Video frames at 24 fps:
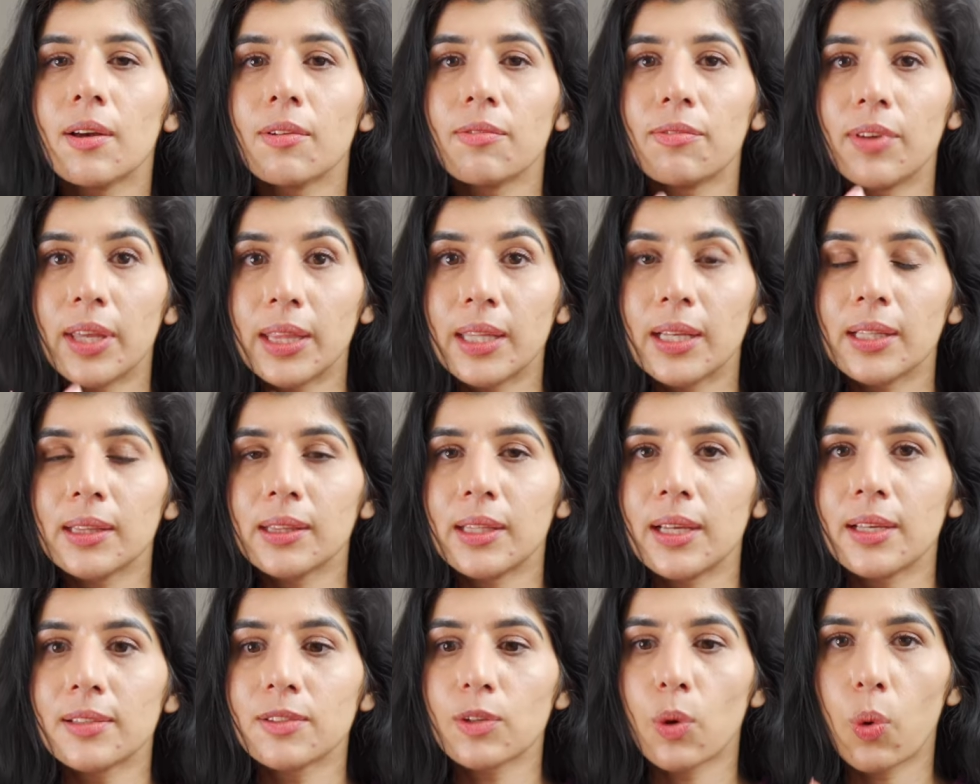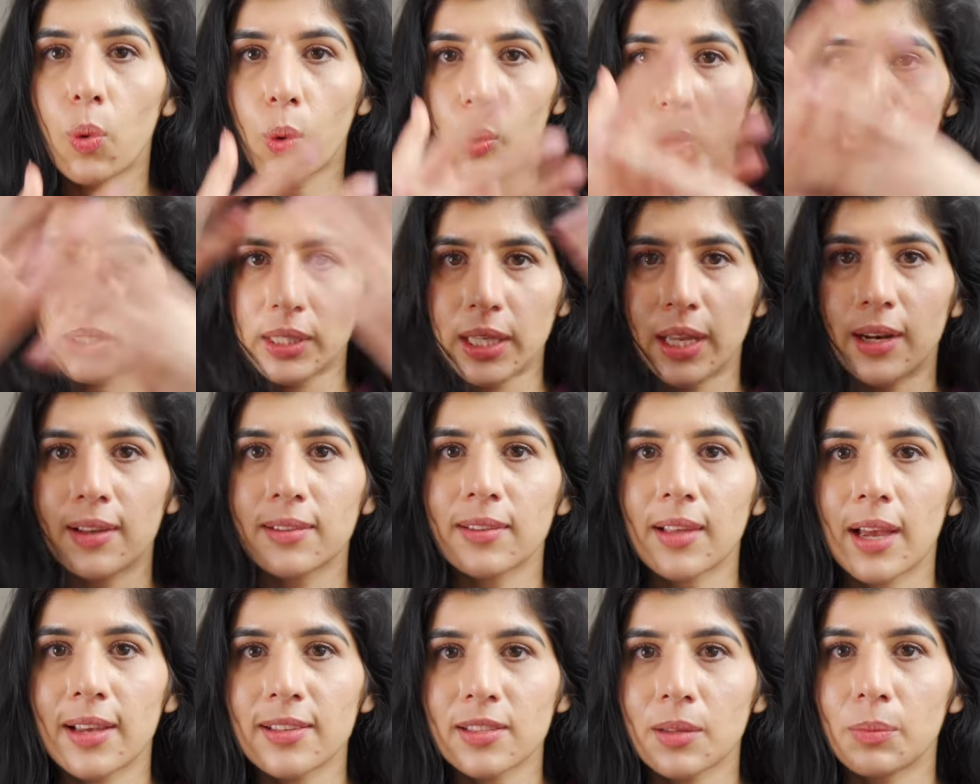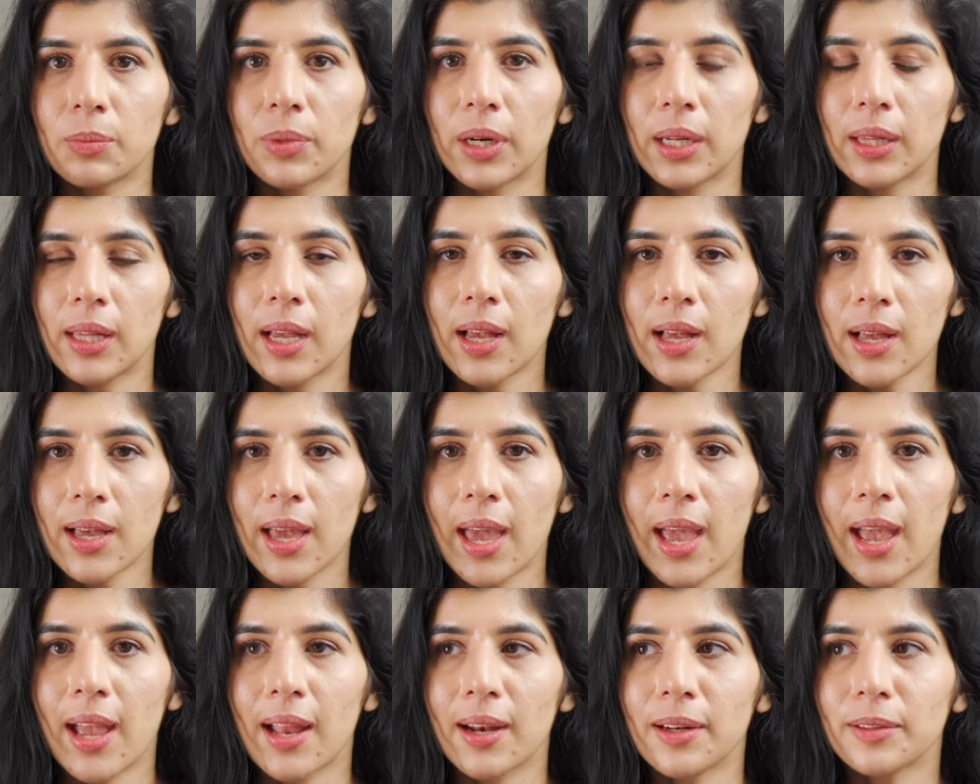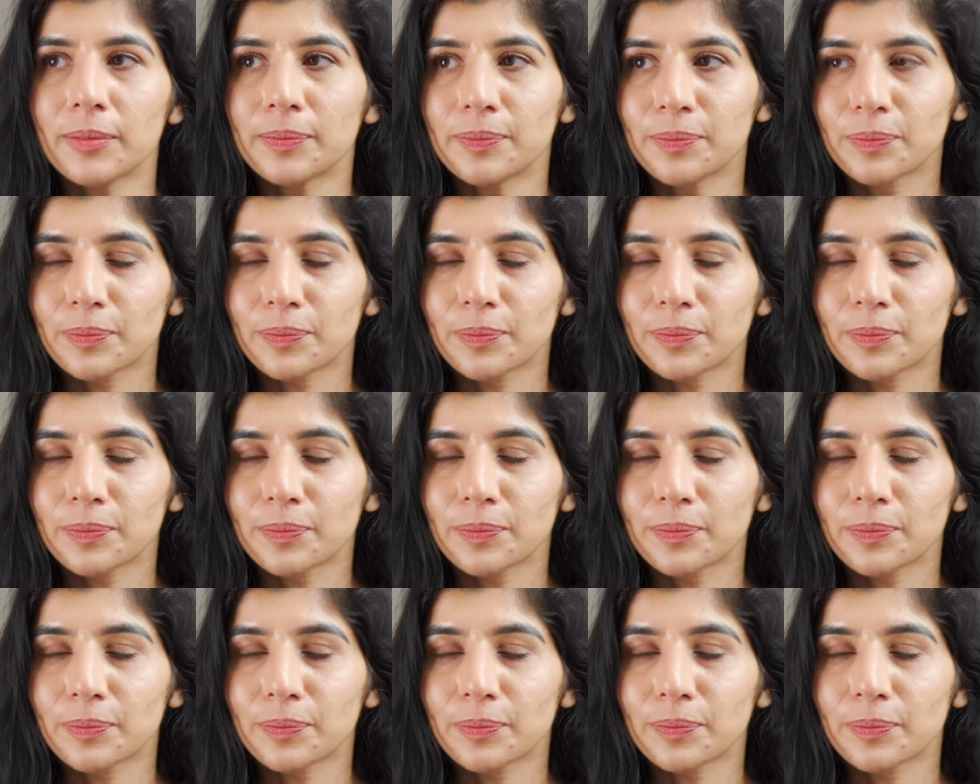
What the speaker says: within this whole data science umbrella. And